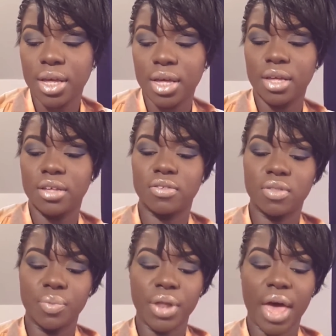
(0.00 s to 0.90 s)
is
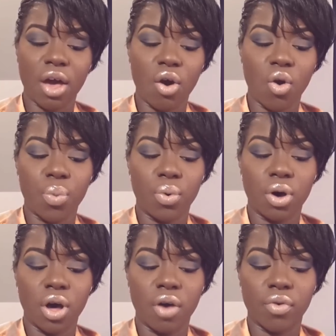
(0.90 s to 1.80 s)
the Black Opal
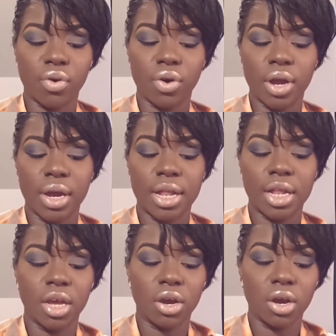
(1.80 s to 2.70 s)
Cover and
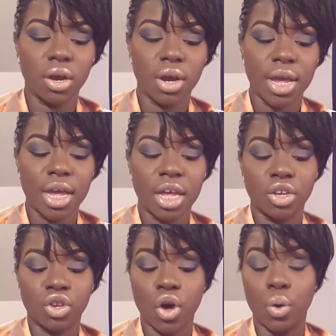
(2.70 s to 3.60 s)
Clear
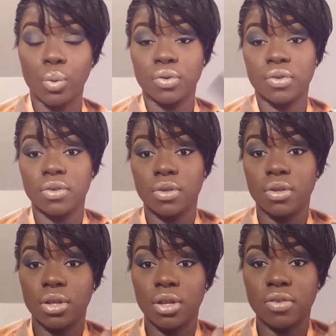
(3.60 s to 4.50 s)
in Toast.
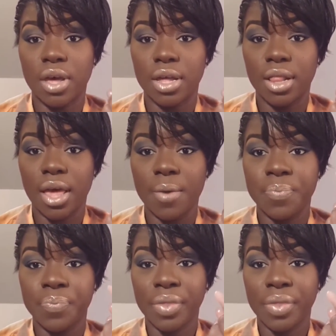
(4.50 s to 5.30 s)
Looks like that.